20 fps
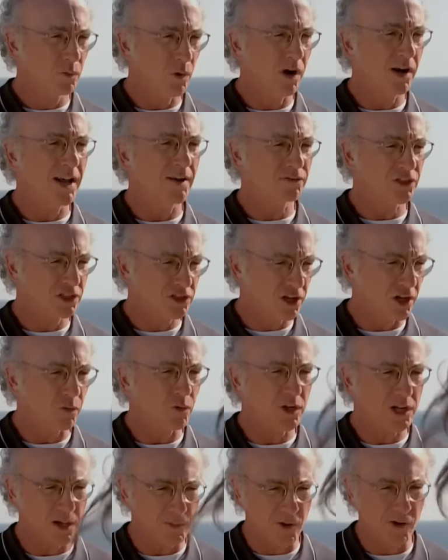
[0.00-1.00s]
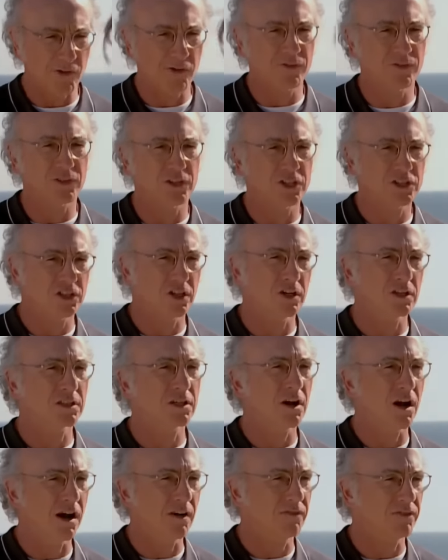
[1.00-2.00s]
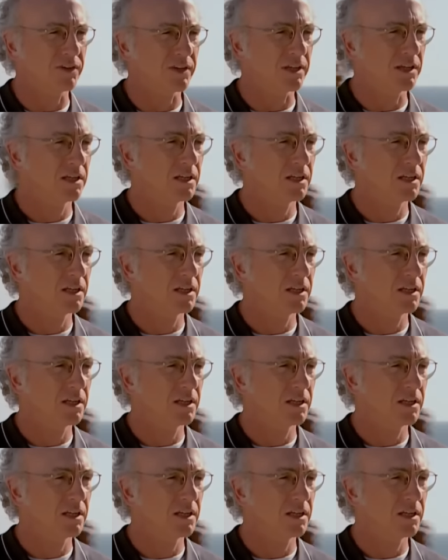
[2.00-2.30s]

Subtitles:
won't have dessert. We'll come over for dessert and coffee.